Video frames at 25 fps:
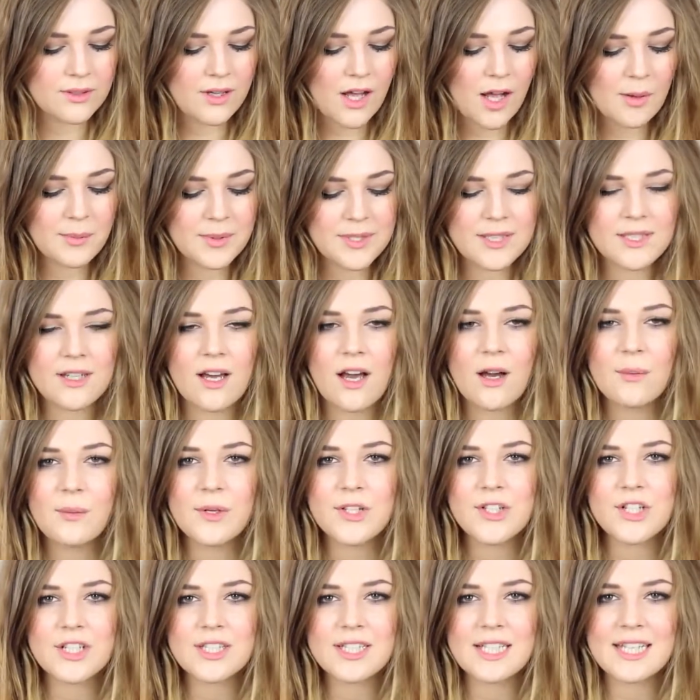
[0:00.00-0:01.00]
Upstart,
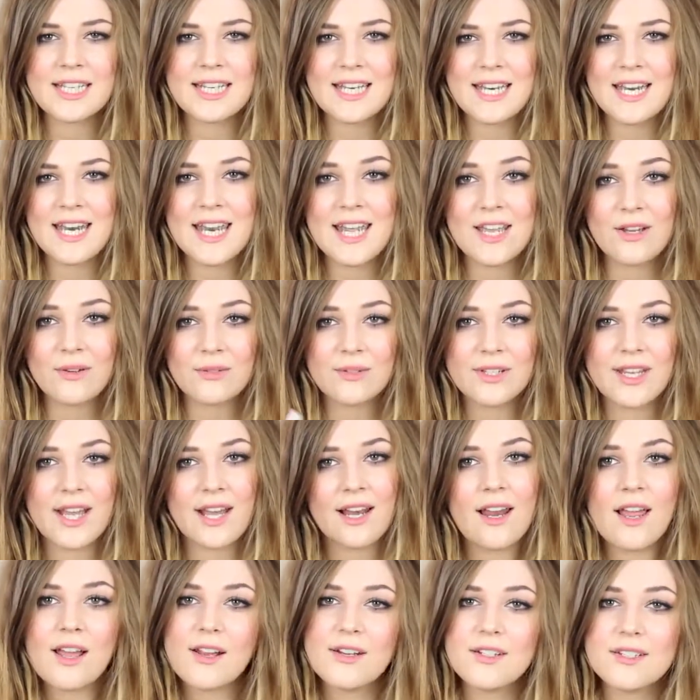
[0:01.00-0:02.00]
which is neon
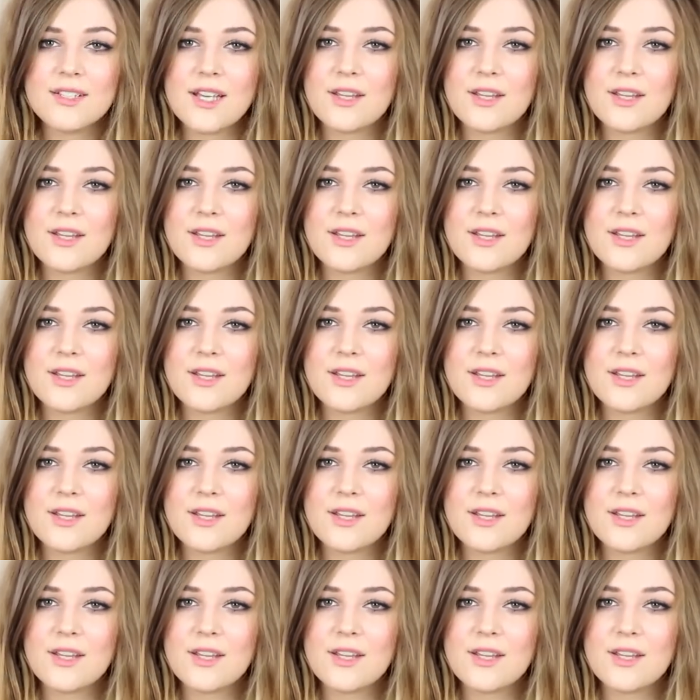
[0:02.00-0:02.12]
yellow.